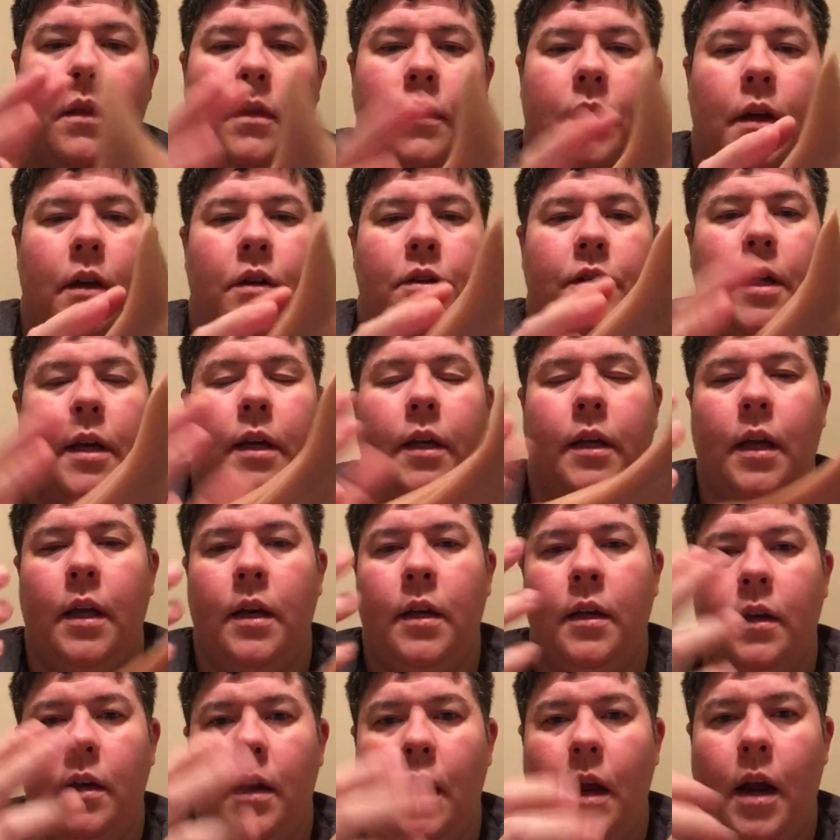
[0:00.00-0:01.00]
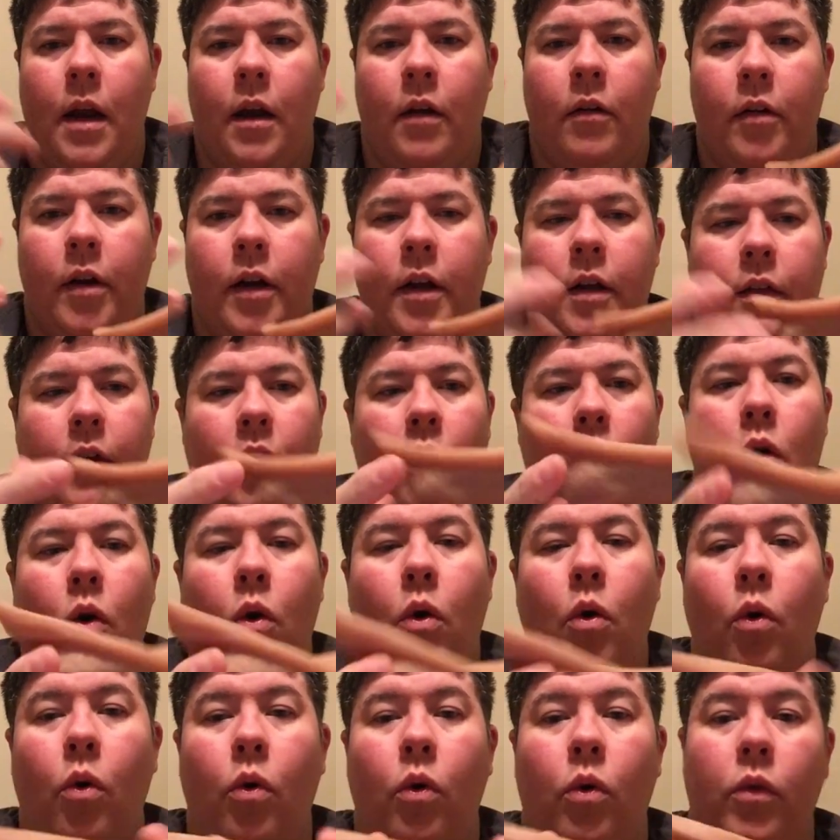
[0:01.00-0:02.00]
there's like an area that
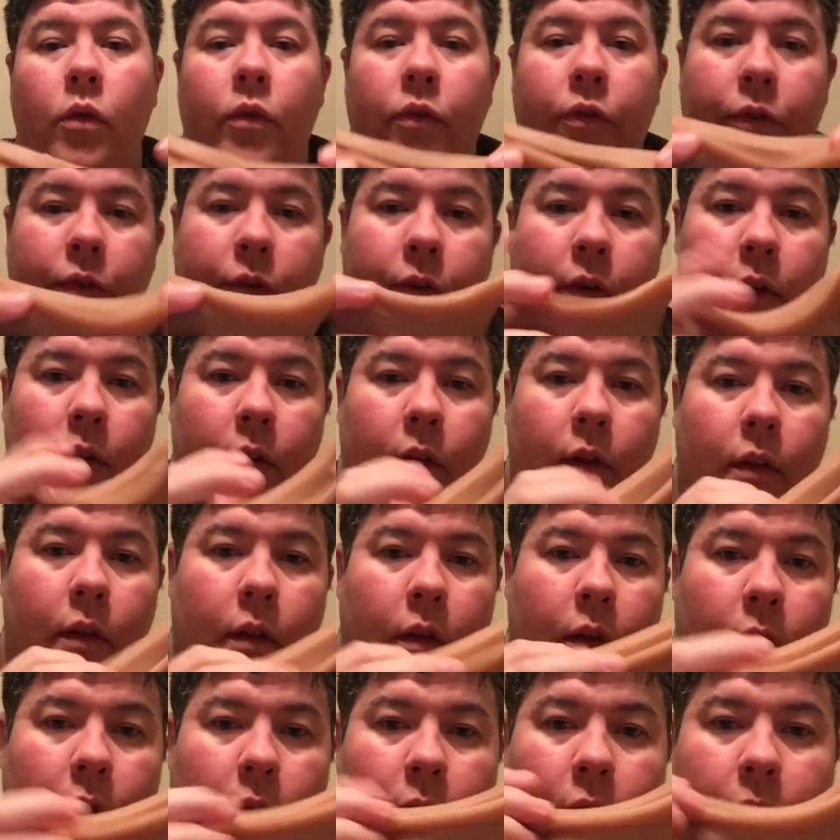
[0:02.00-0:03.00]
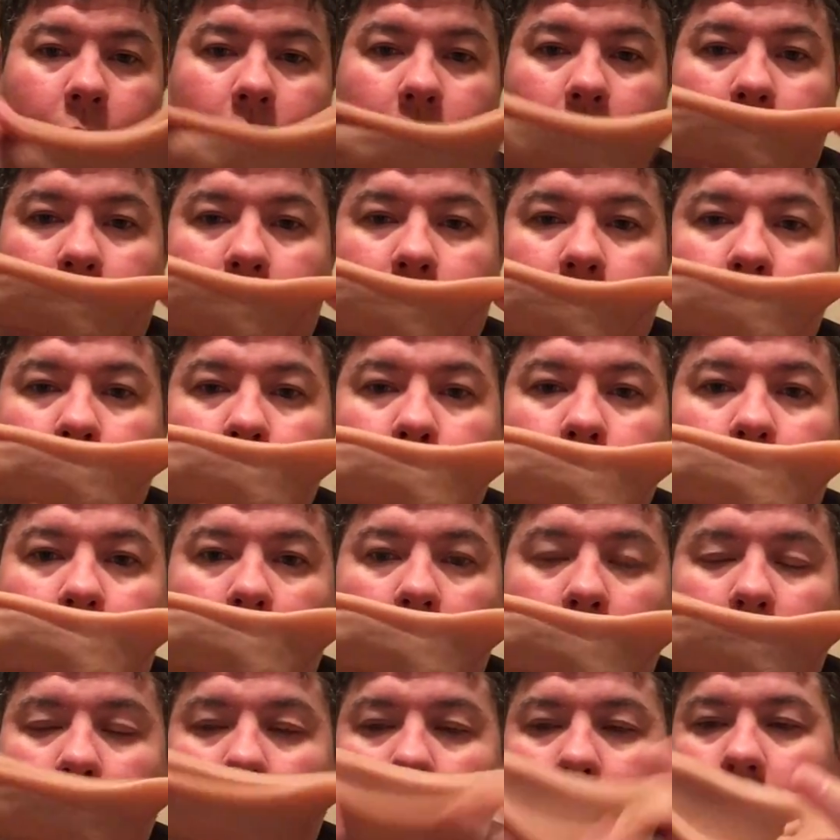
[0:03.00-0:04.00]
holds these two
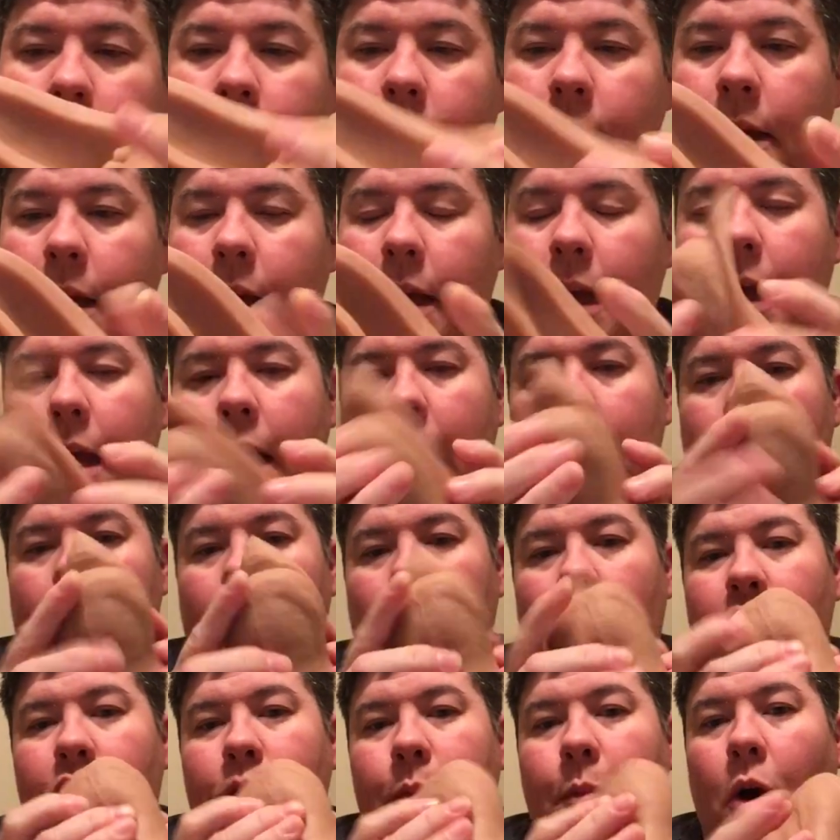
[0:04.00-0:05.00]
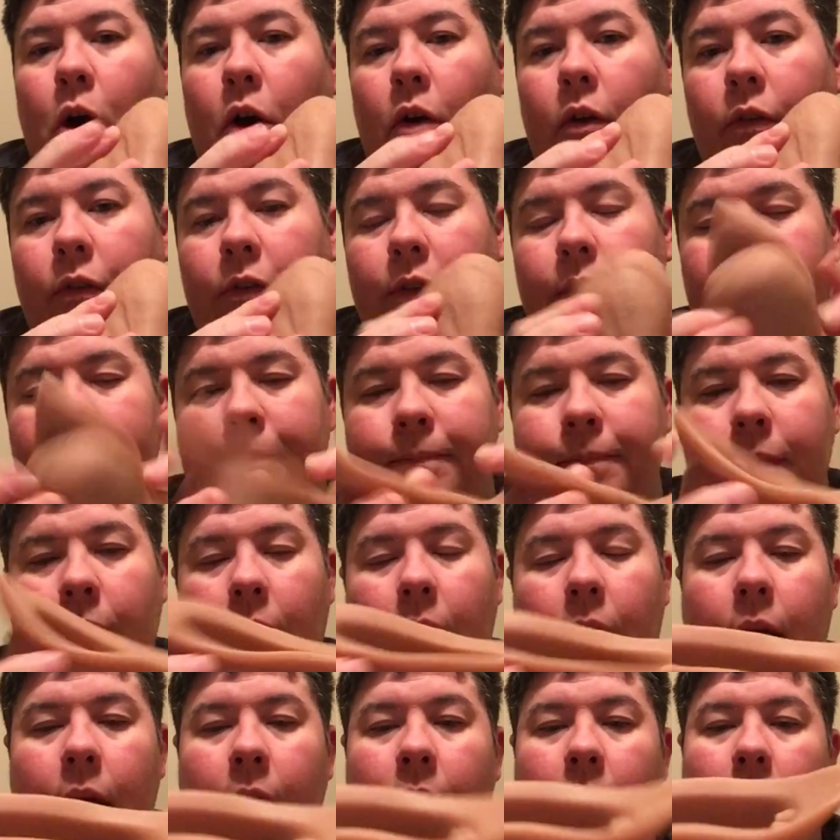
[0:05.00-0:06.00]
sides and your balls.
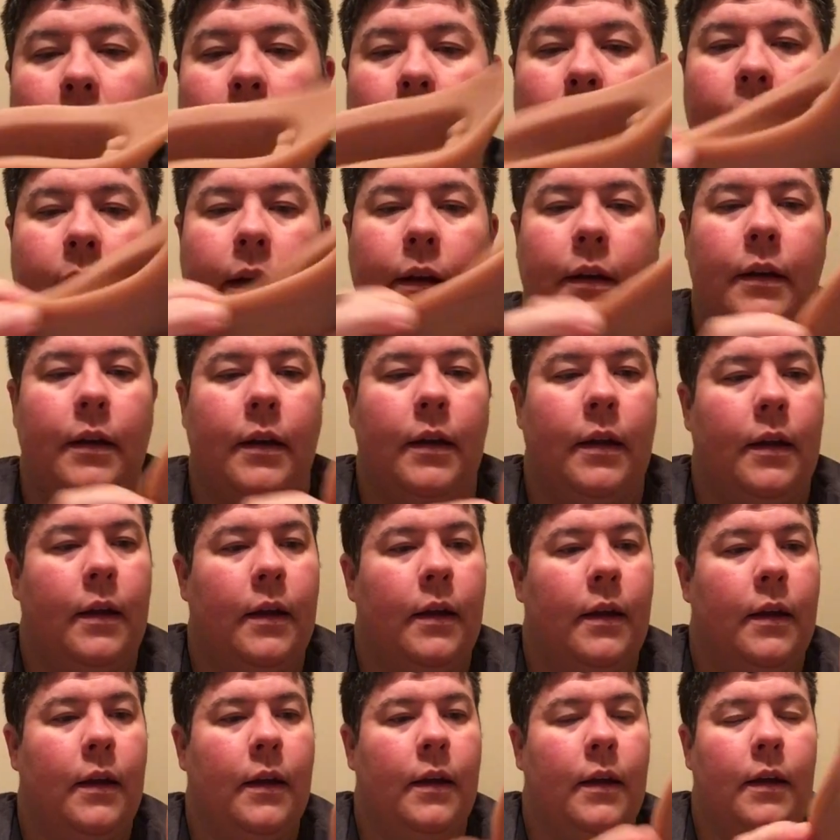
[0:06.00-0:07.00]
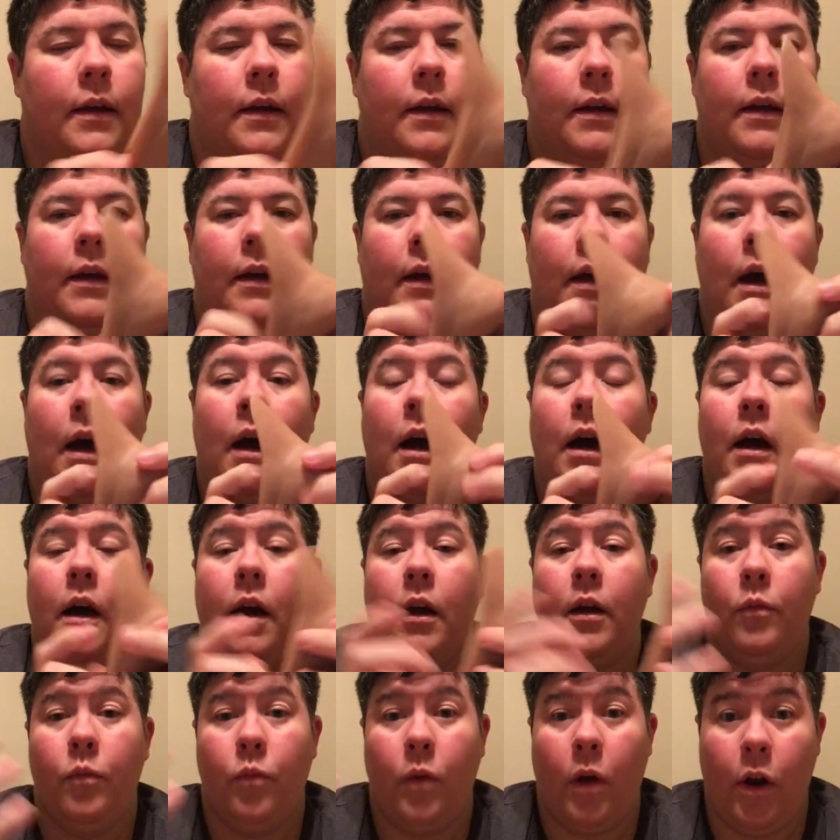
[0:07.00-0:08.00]
And
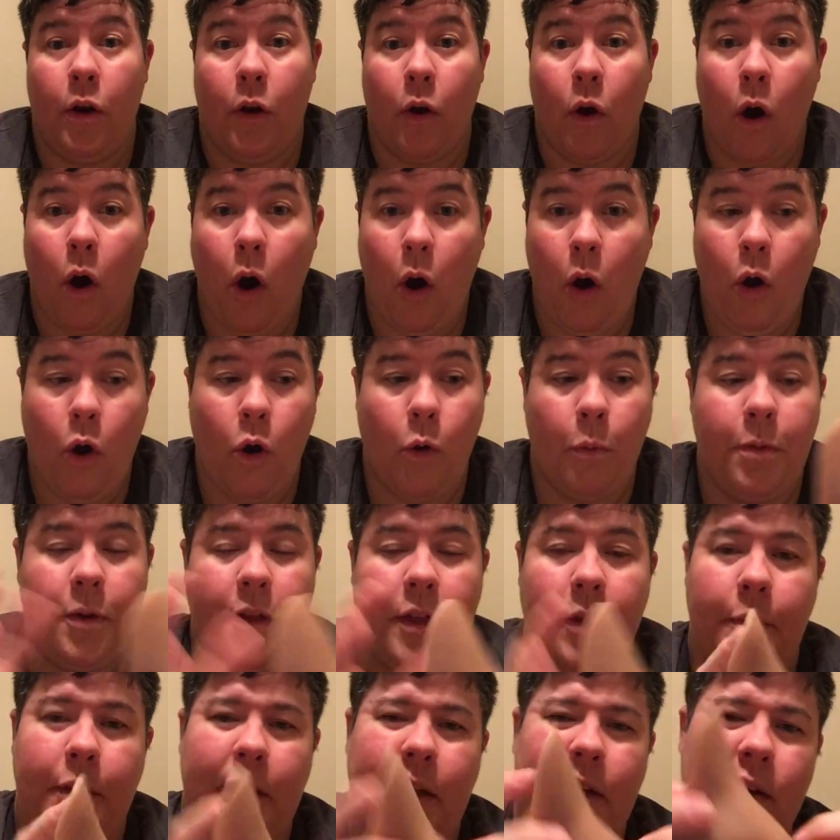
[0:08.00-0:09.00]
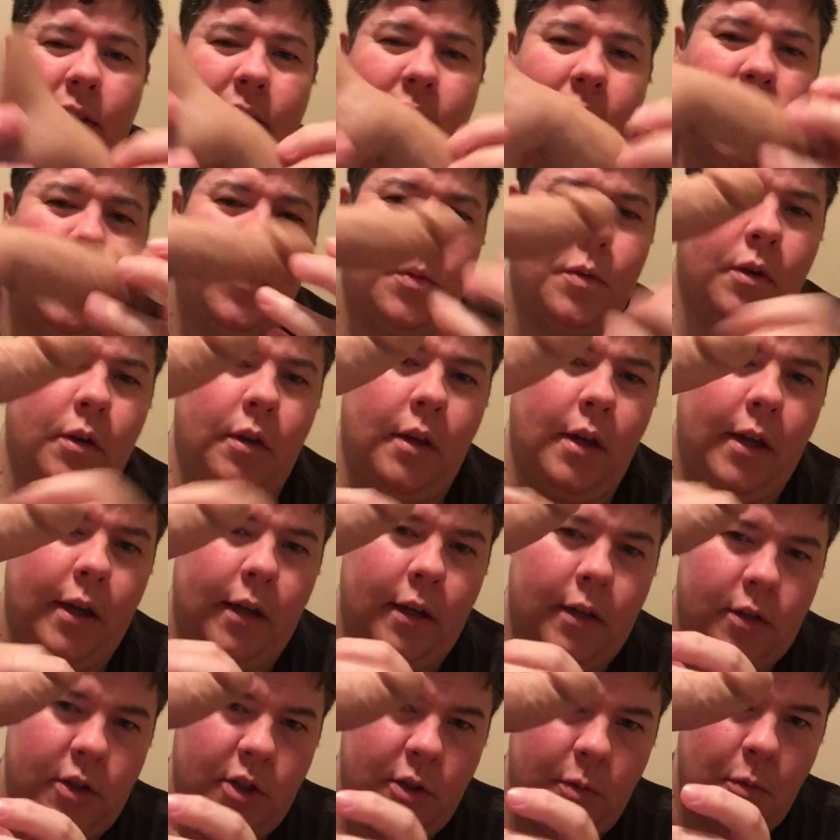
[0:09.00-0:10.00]
I had hoped that because these were
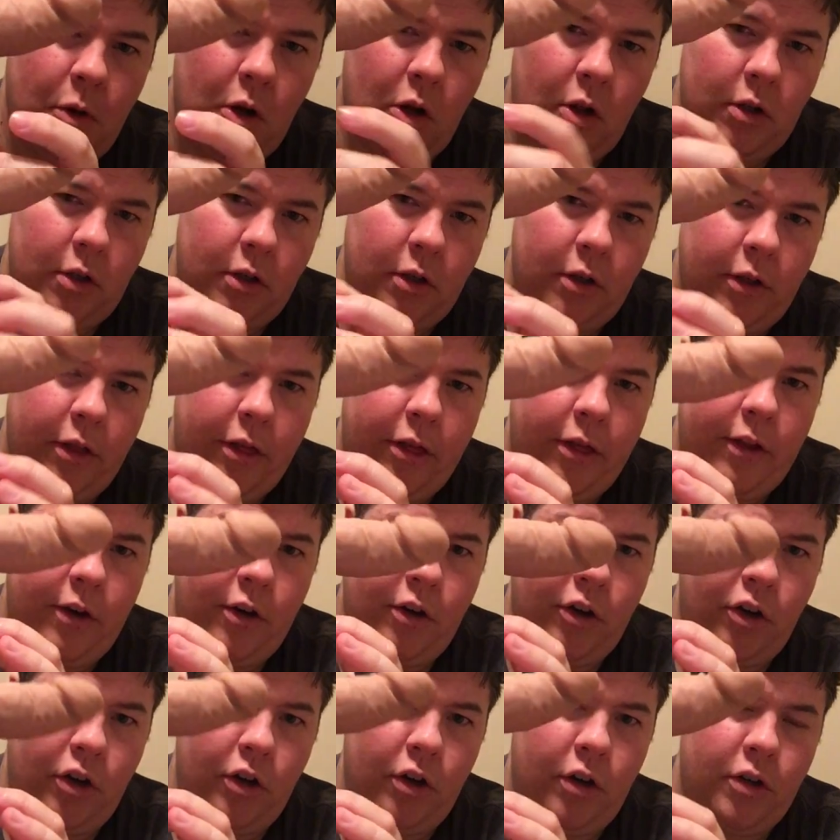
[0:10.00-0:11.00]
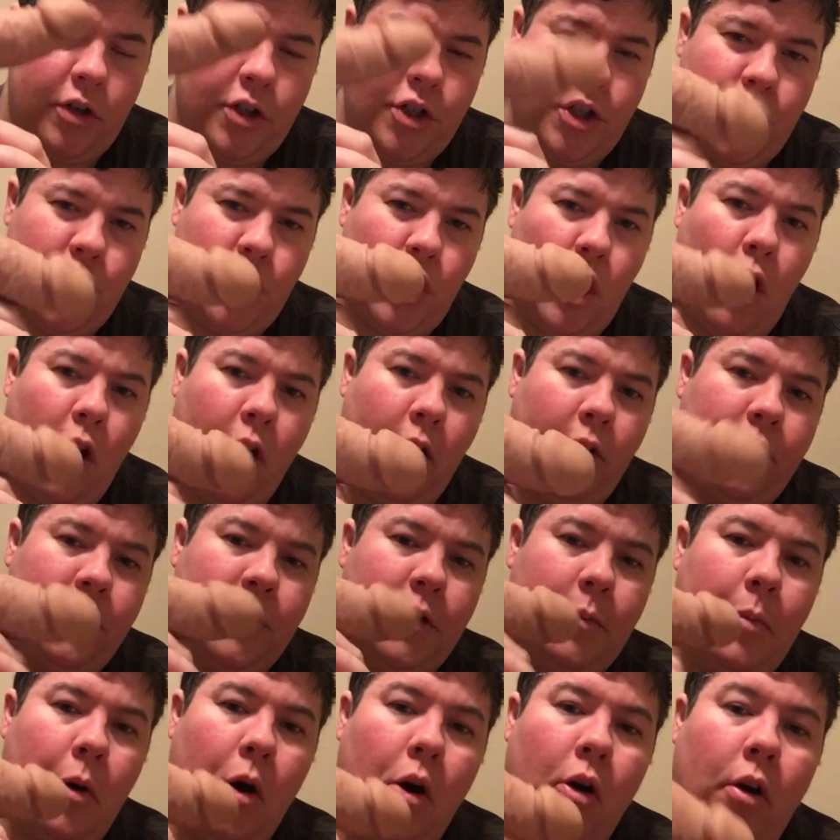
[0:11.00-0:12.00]
like smaller, thinner,
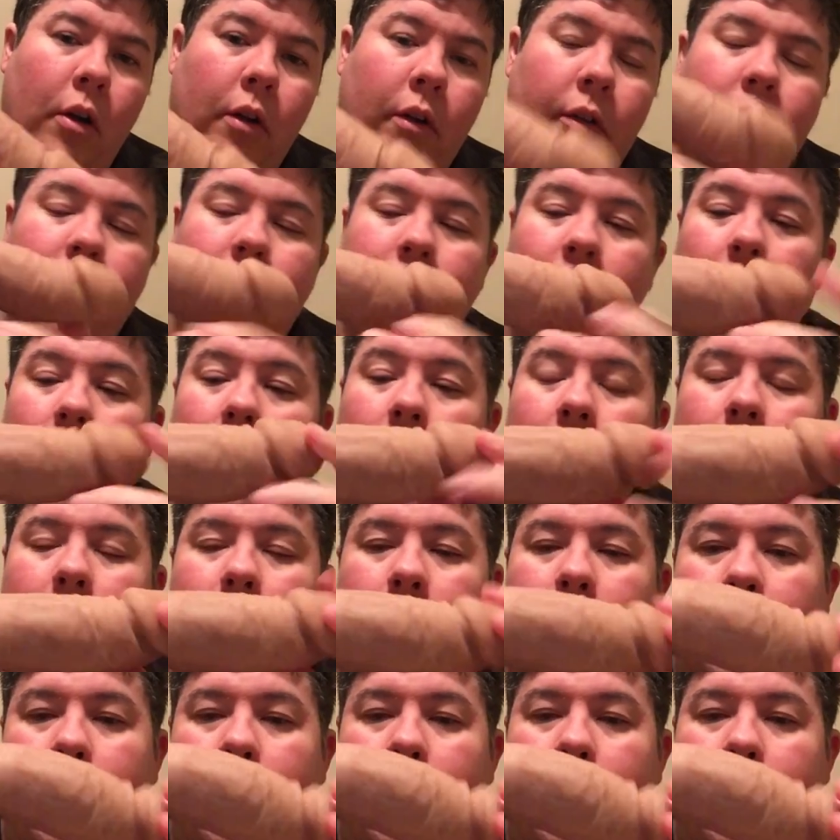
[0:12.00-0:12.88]
soft balls, that,